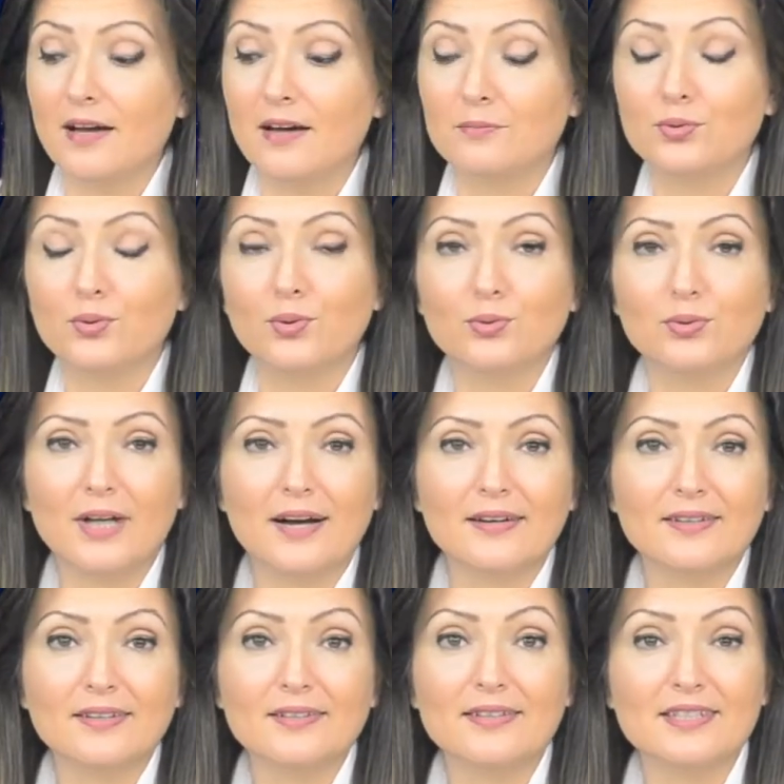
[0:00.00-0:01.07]
It's also
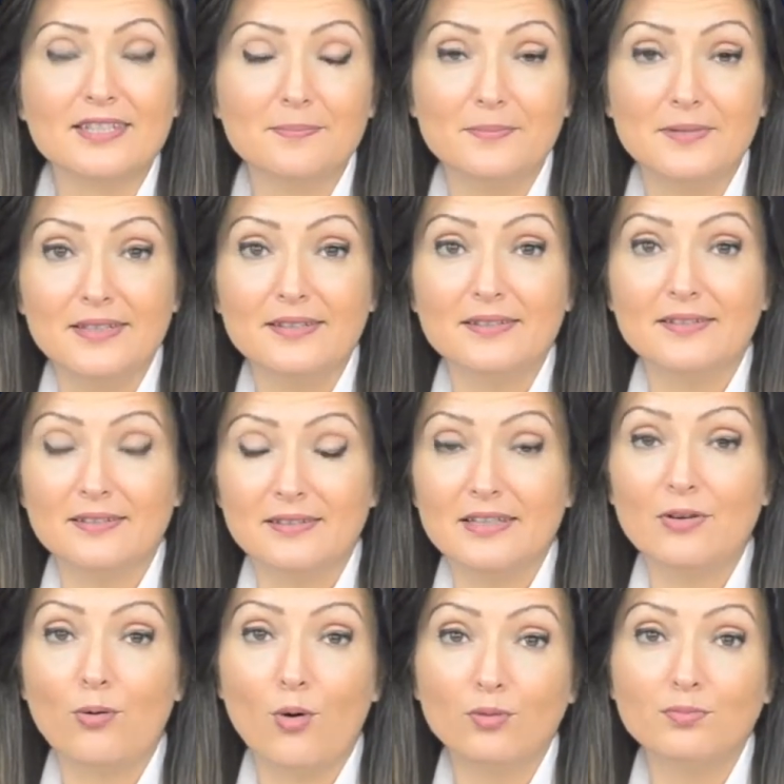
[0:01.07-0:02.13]
possible to experience
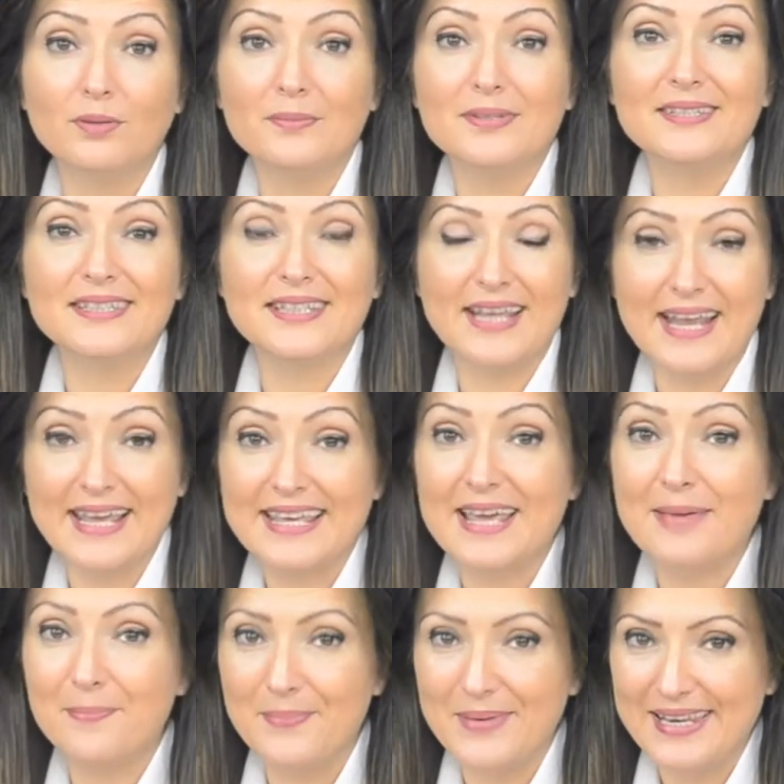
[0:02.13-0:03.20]
some barricades and
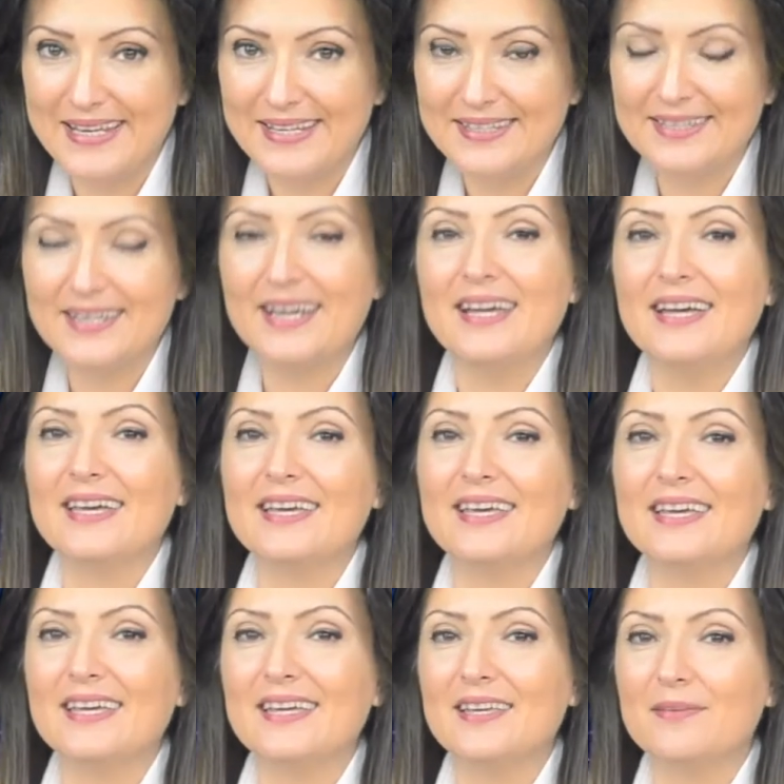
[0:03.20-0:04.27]
restrictions.
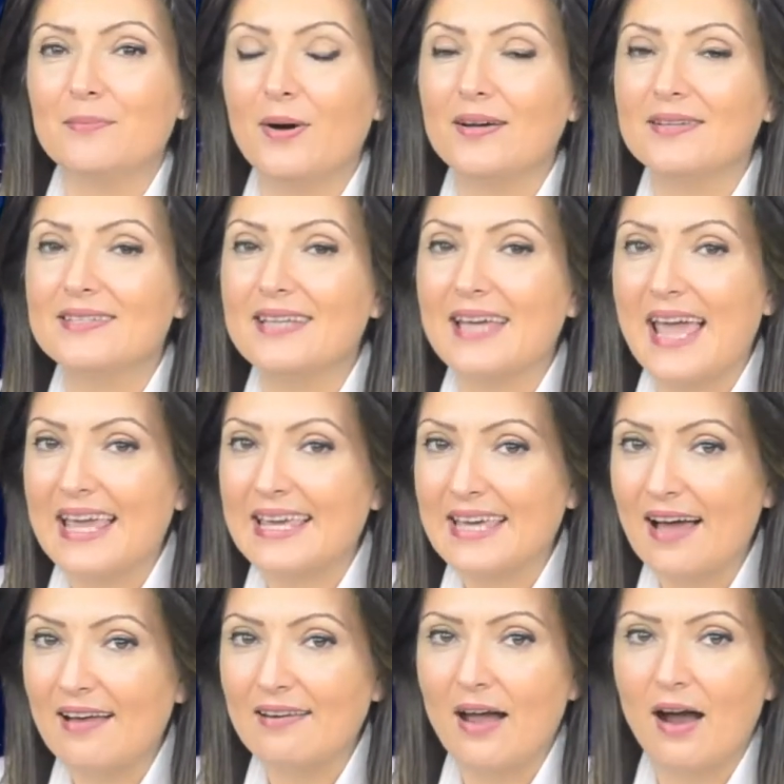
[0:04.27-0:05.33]
If you have a
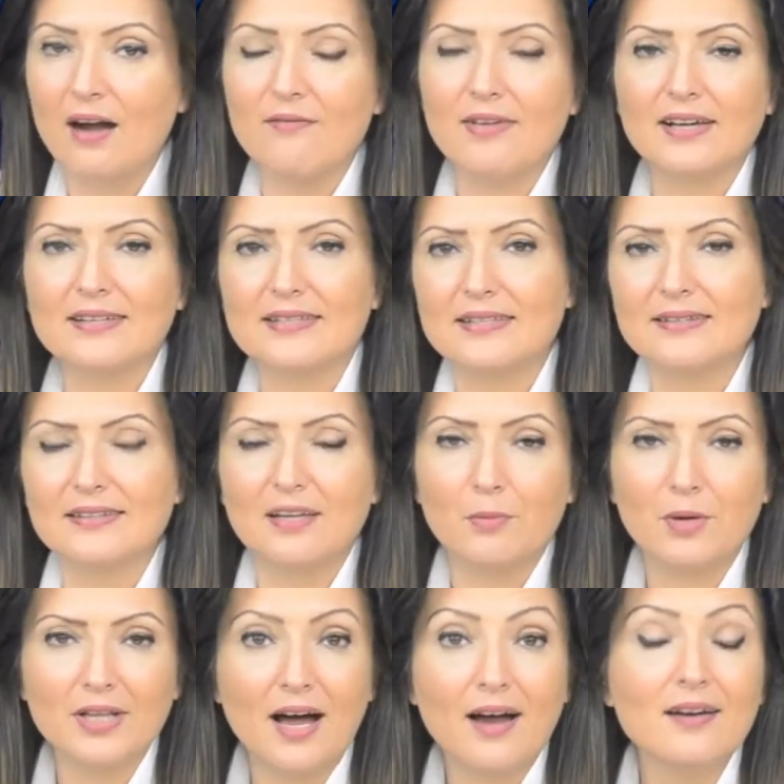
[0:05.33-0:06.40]
relationship which you find
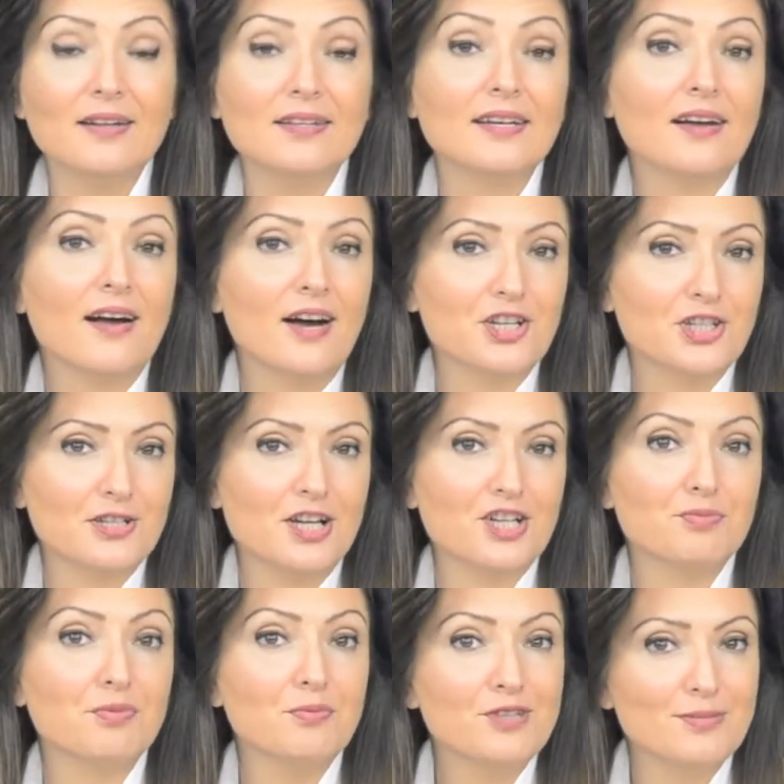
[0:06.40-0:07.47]
hard to take its
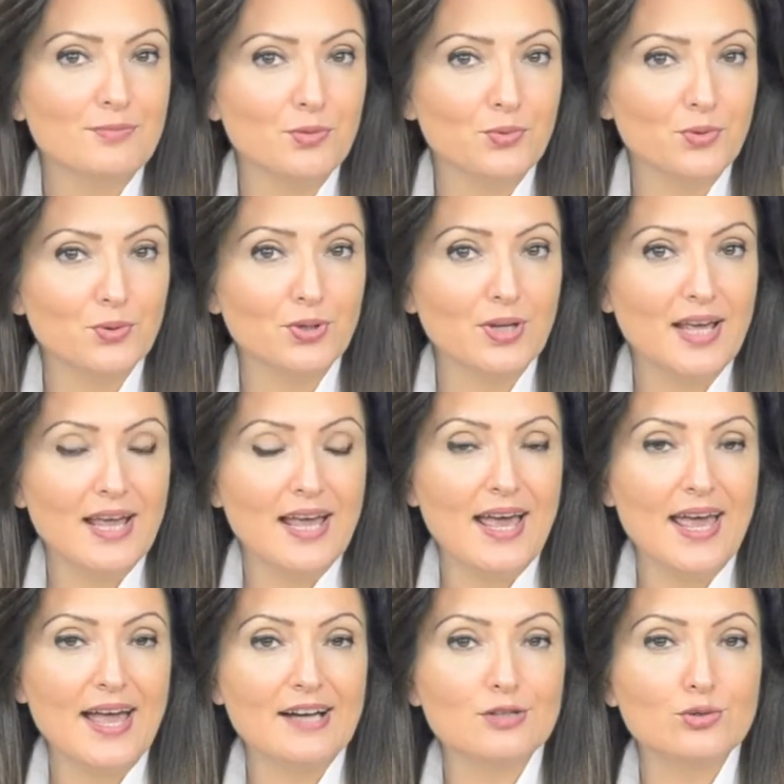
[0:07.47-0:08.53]
responsibilities, then
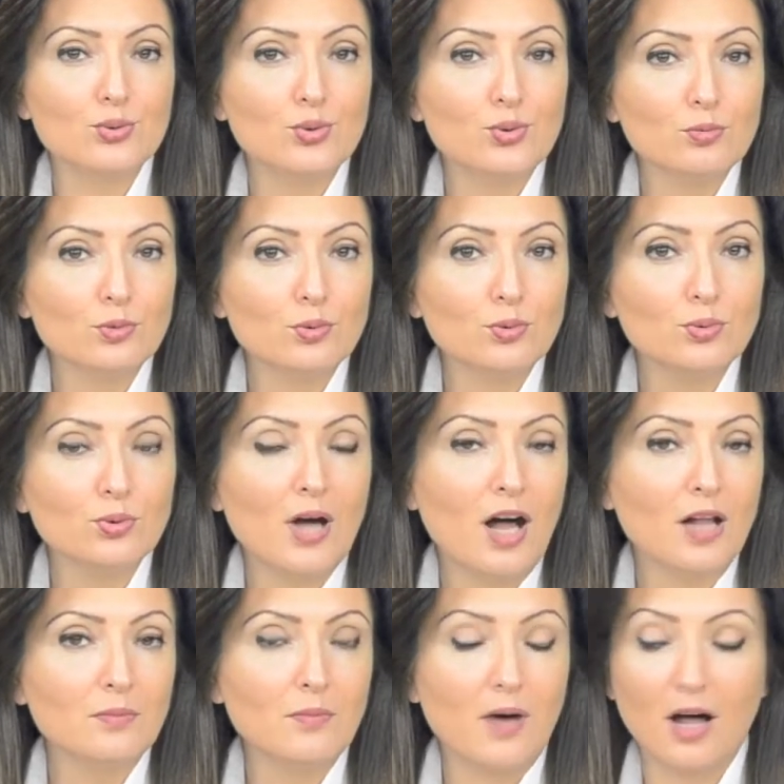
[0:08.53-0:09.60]
some tests about them can
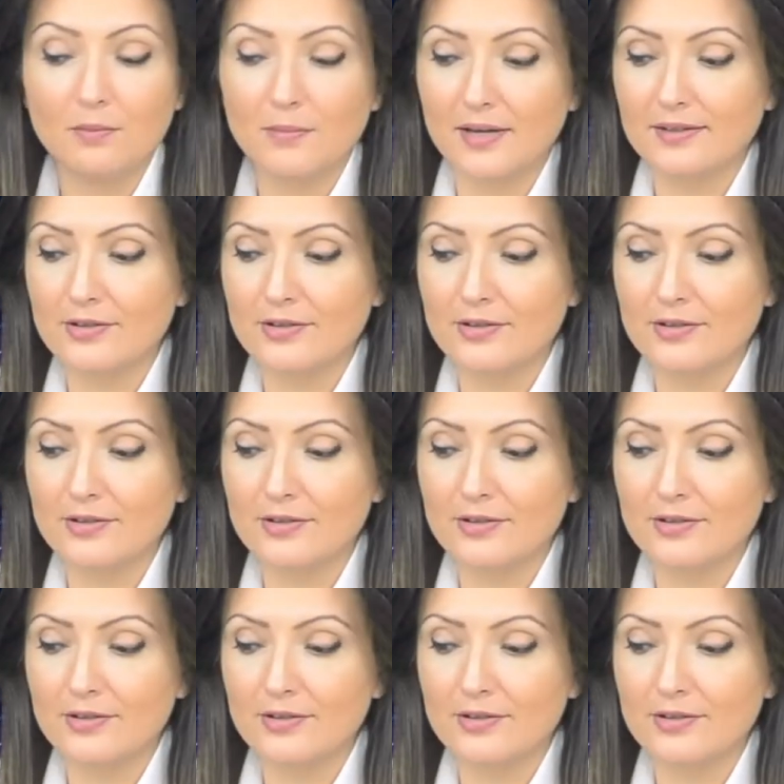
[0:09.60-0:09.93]
appear for you.